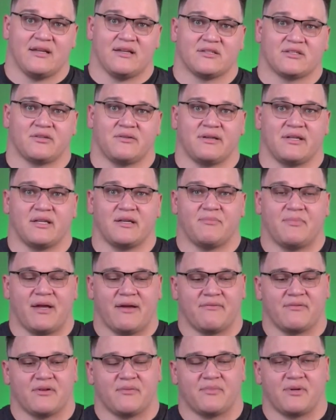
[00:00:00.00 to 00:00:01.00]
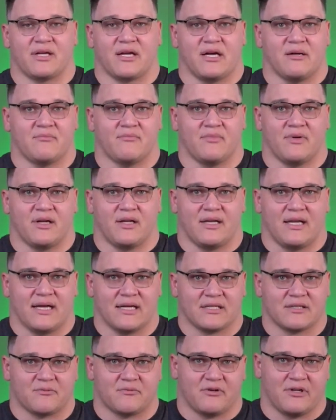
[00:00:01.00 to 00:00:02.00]
So you end up having to become an
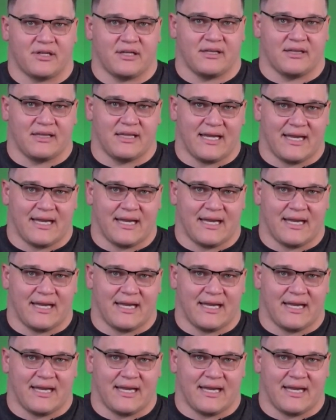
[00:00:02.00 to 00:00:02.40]
expert in